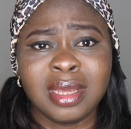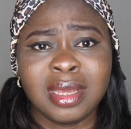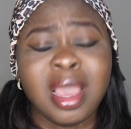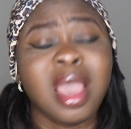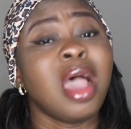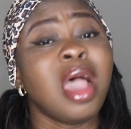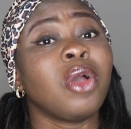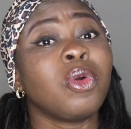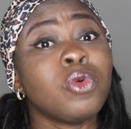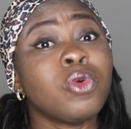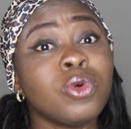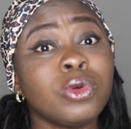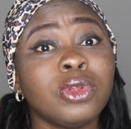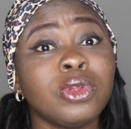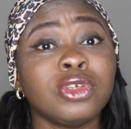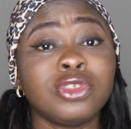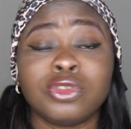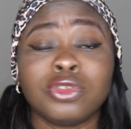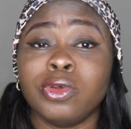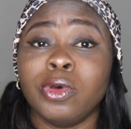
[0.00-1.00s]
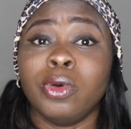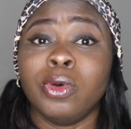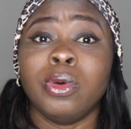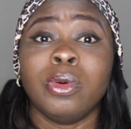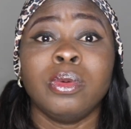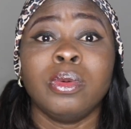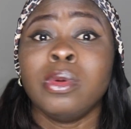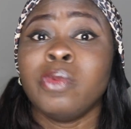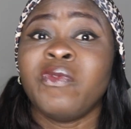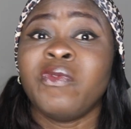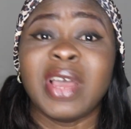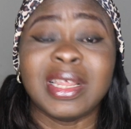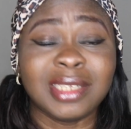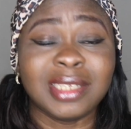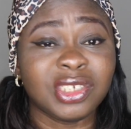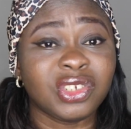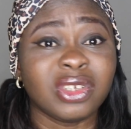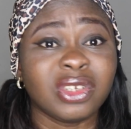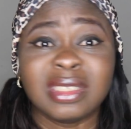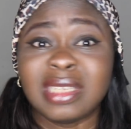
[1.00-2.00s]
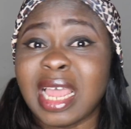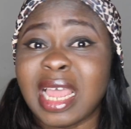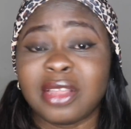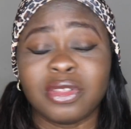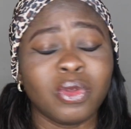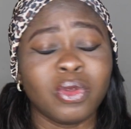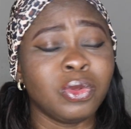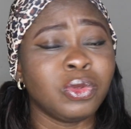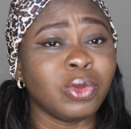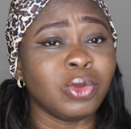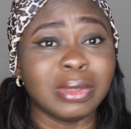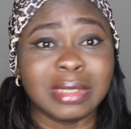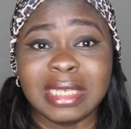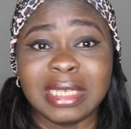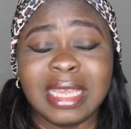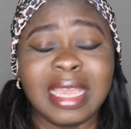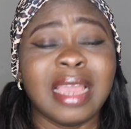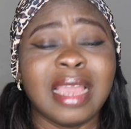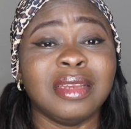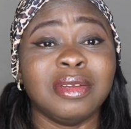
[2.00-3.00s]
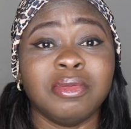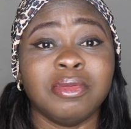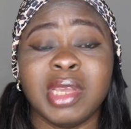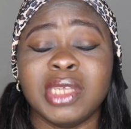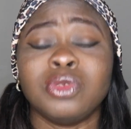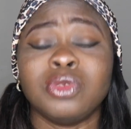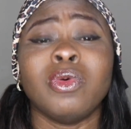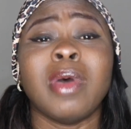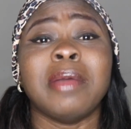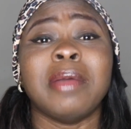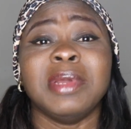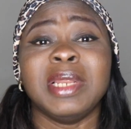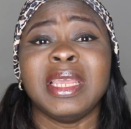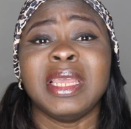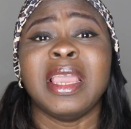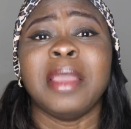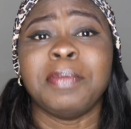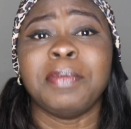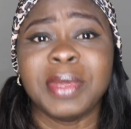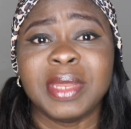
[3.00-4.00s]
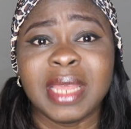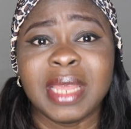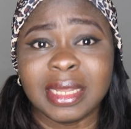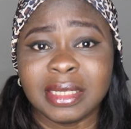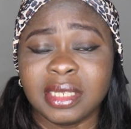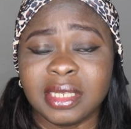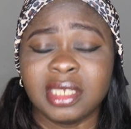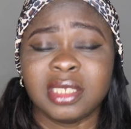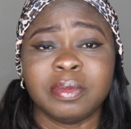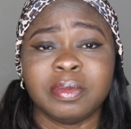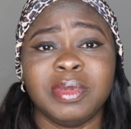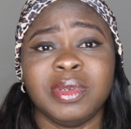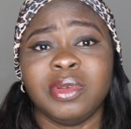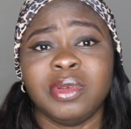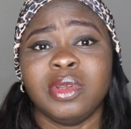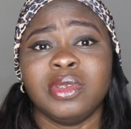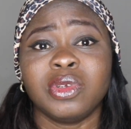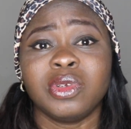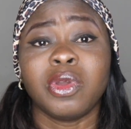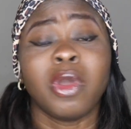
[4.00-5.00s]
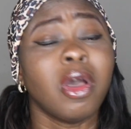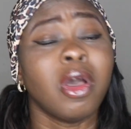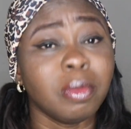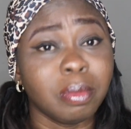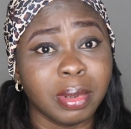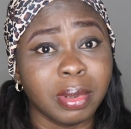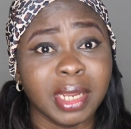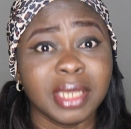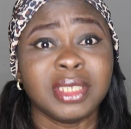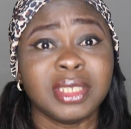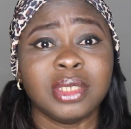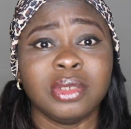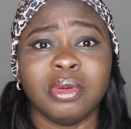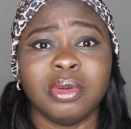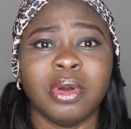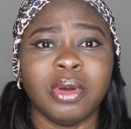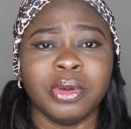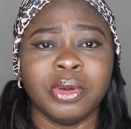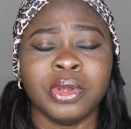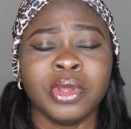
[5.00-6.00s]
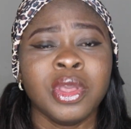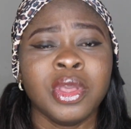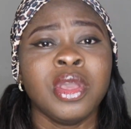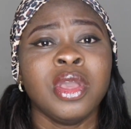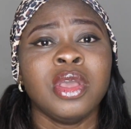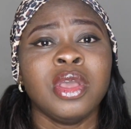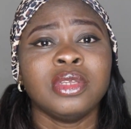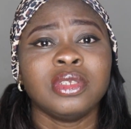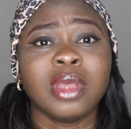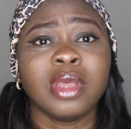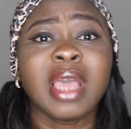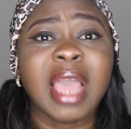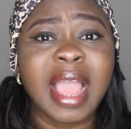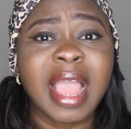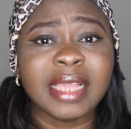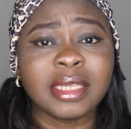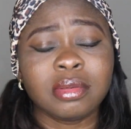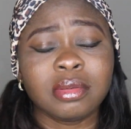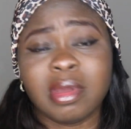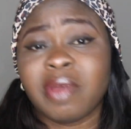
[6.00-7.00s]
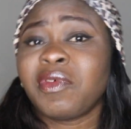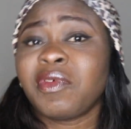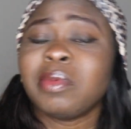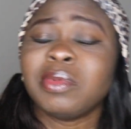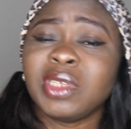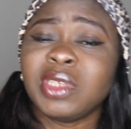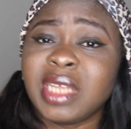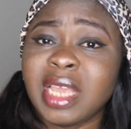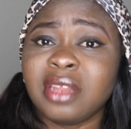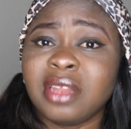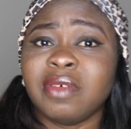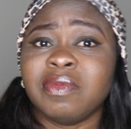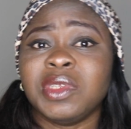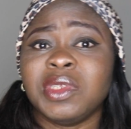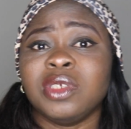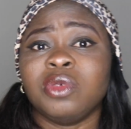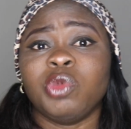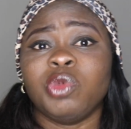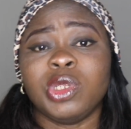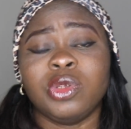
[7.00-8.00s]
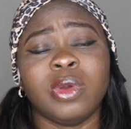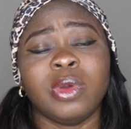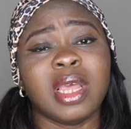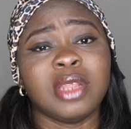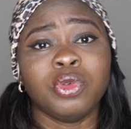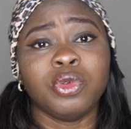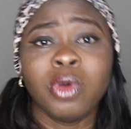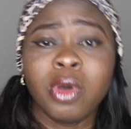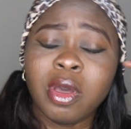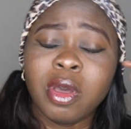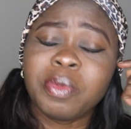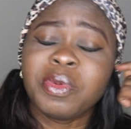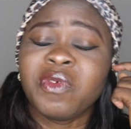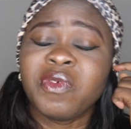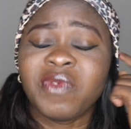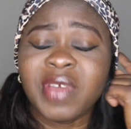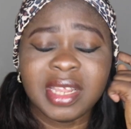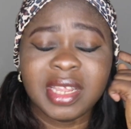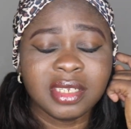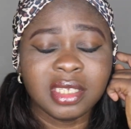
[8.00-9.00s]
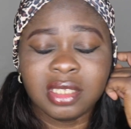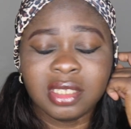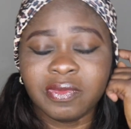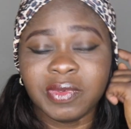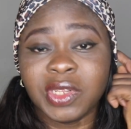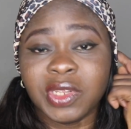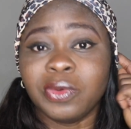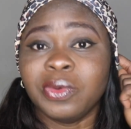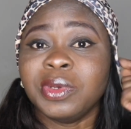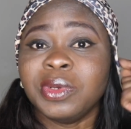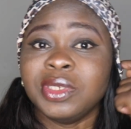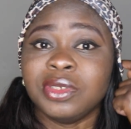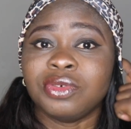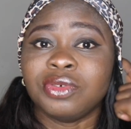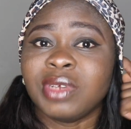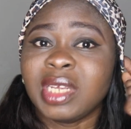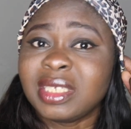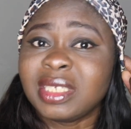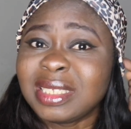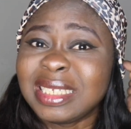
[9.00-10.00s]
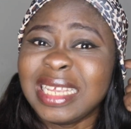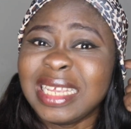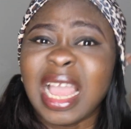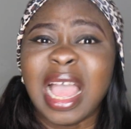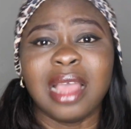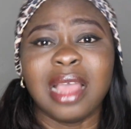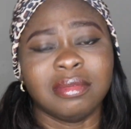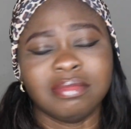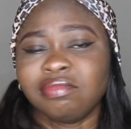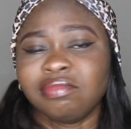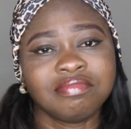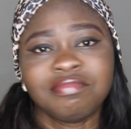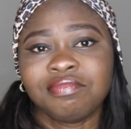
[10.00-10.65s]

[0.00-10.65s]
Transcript: And kudos to foundations like Tonto Dike and the rest who are really helping at this period. God bless you all. So guys, we have come to the end of this video. I do hope you find this video interesting and